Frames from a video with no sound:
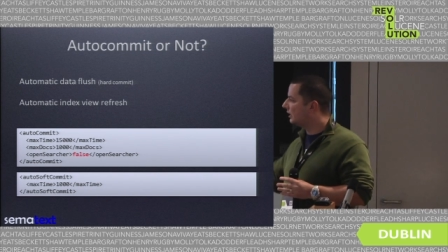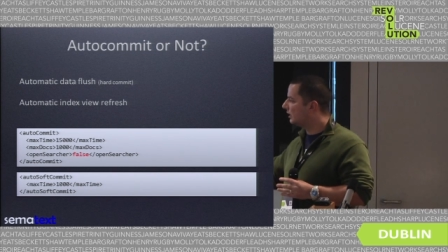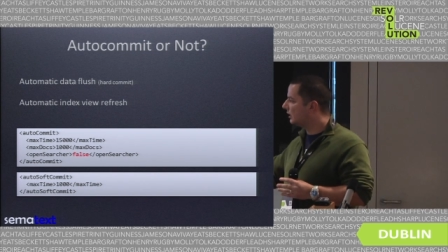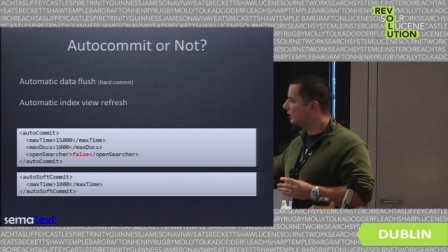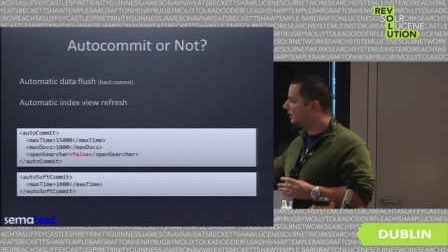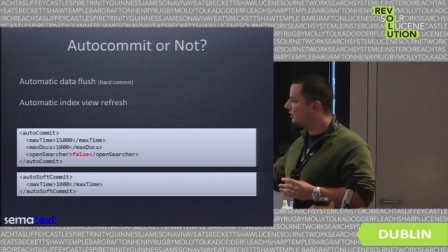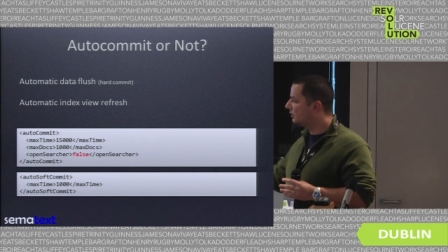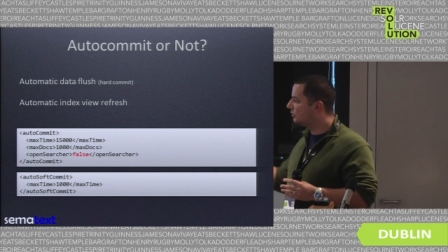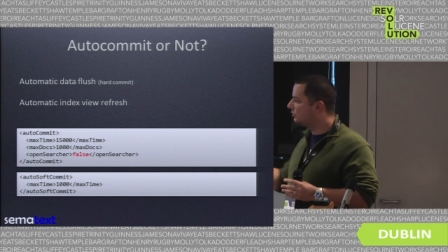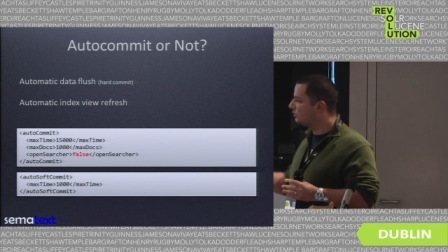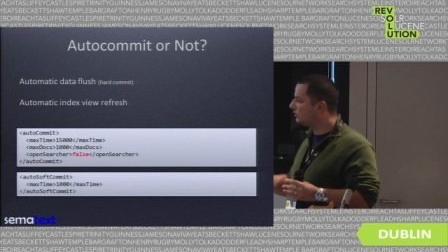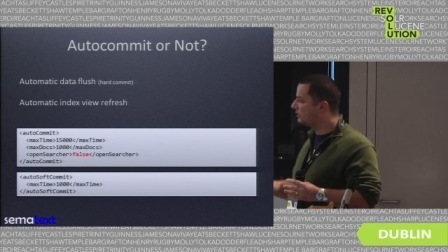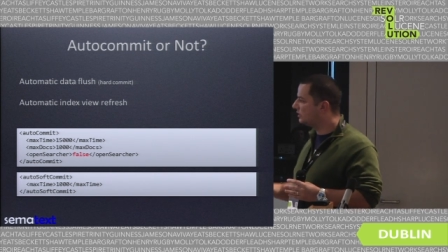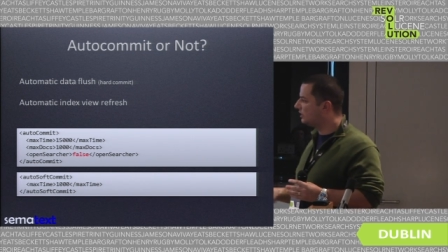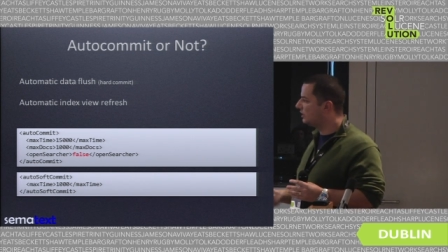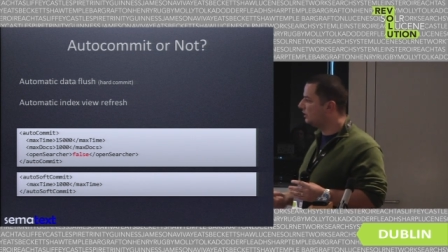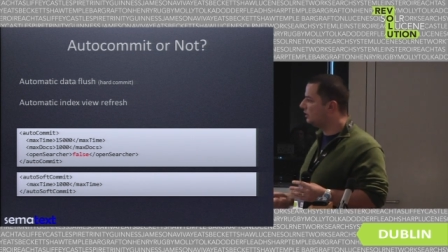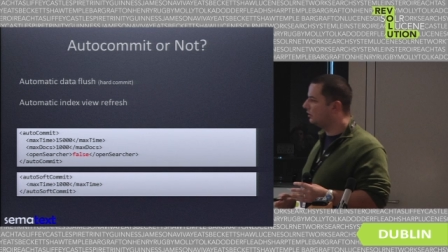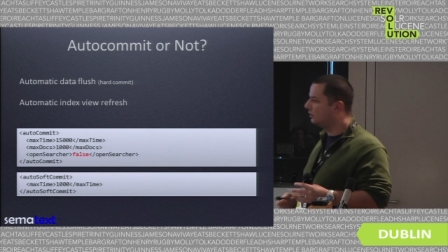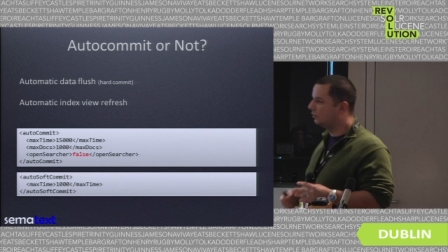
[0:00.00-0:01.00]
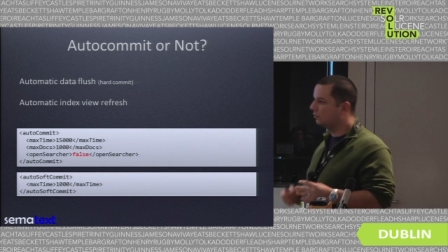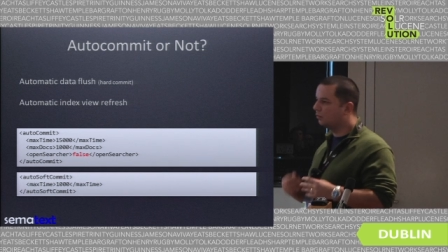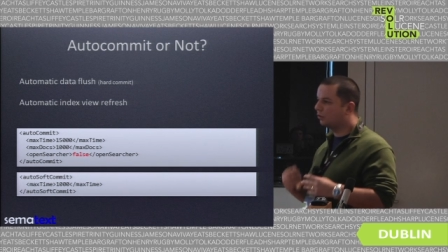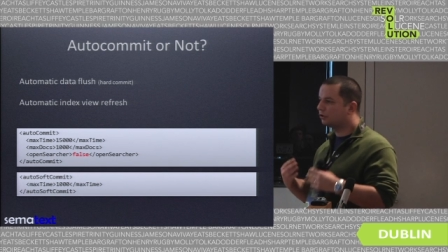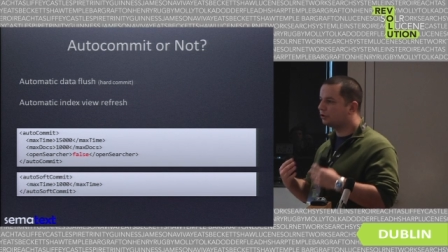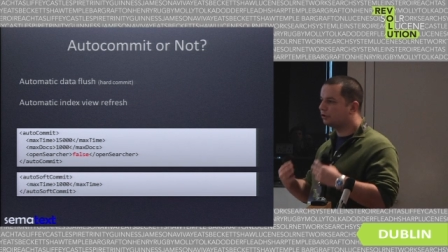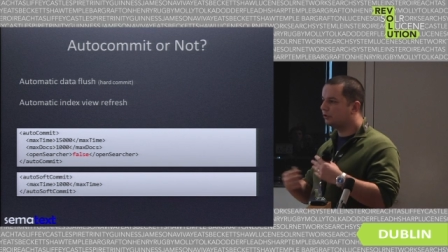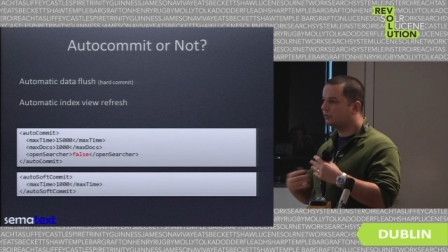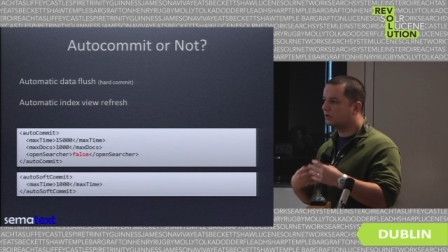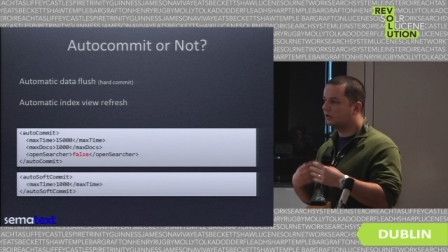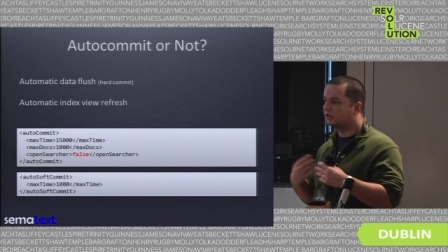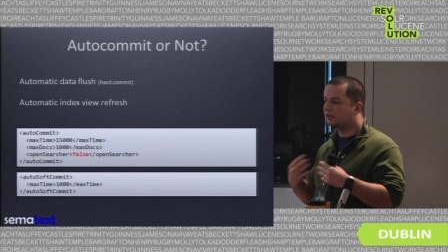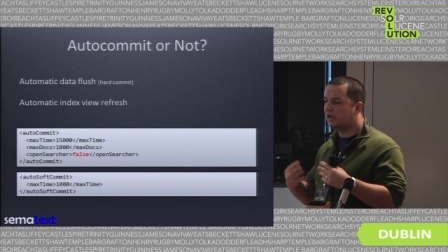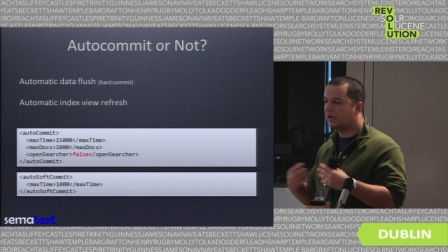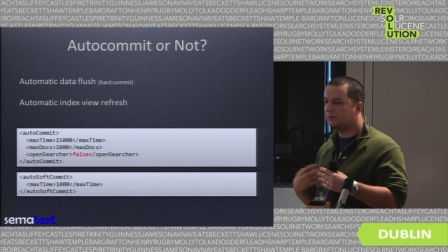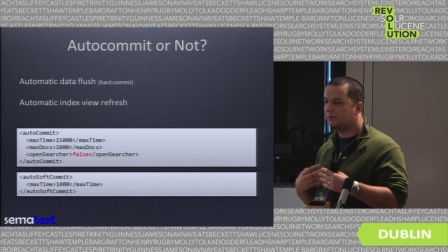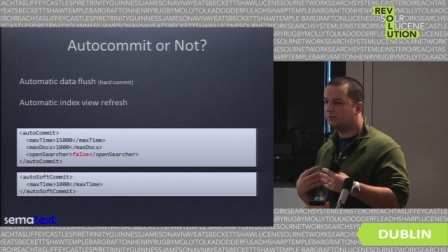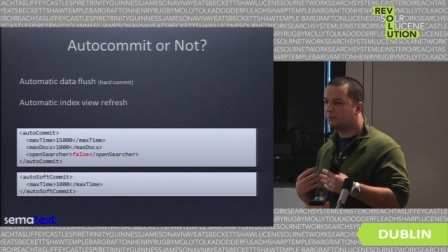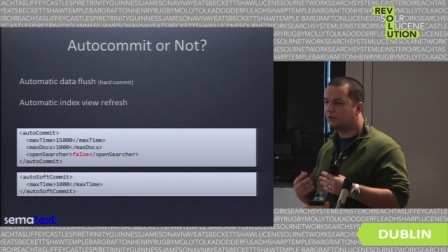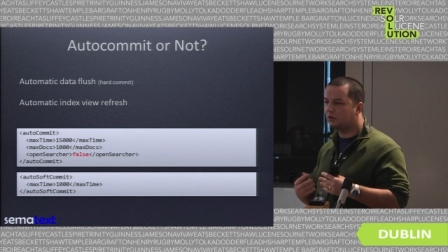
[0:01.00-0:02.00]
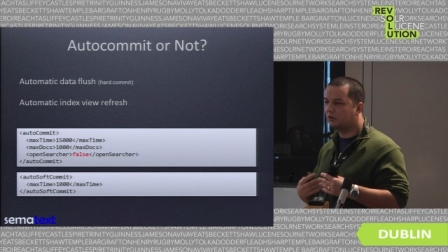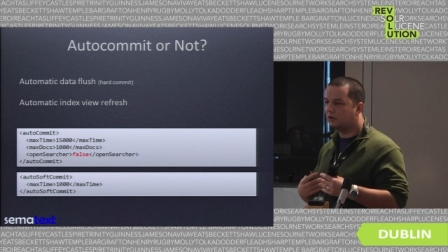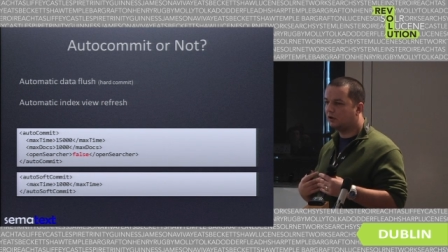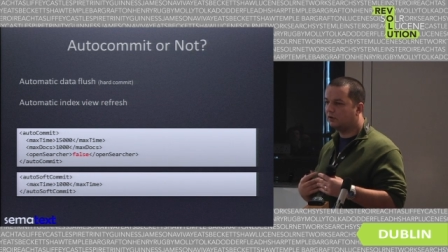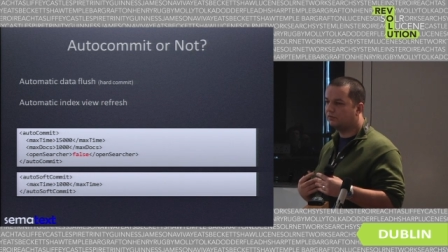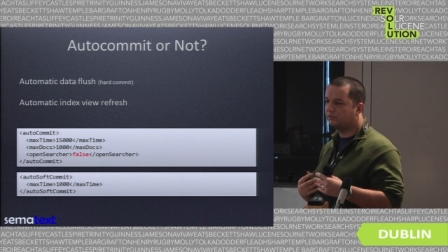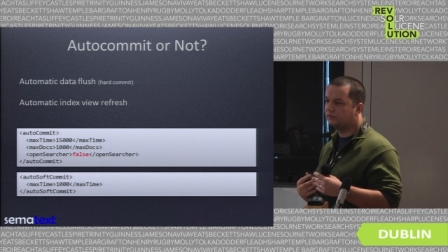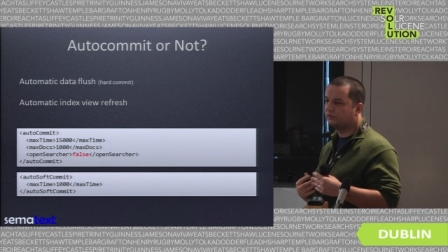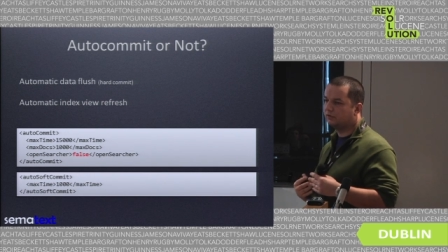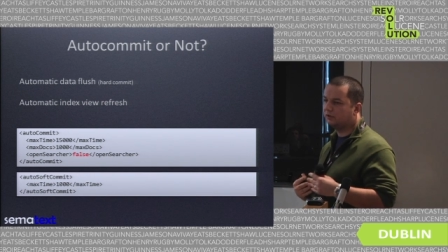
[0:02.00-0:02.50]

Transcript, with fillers: uh, to see what you are capable of